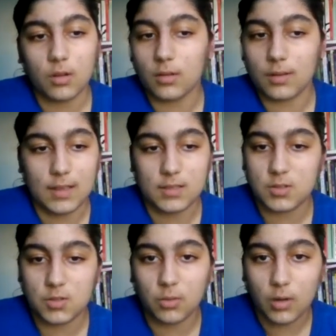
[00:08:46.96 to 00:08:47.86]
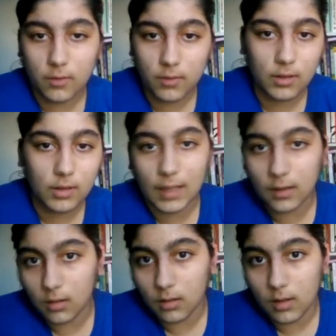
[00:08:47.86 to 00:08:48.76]
tests or whatever
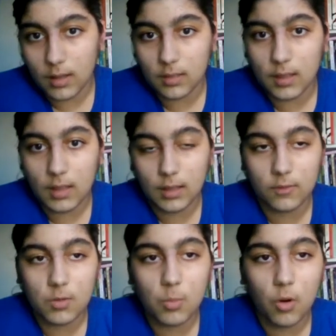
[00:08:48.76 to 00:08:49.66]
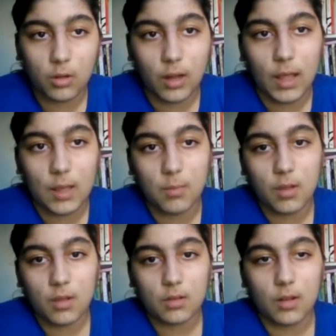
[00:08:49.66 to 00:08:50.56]
later, and they give you more time
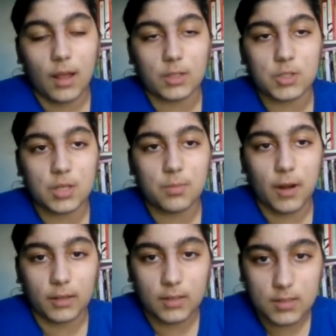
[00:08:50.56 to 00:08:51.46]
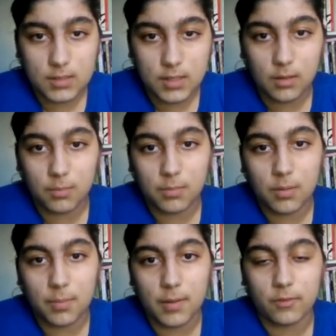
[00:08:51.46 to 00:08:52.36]
to actually practice and
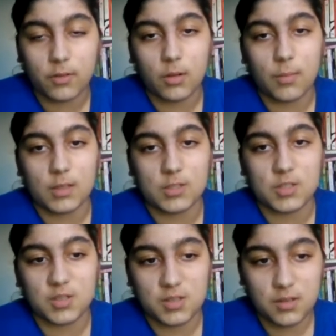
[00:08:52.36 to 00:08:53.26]
prepare for your matches.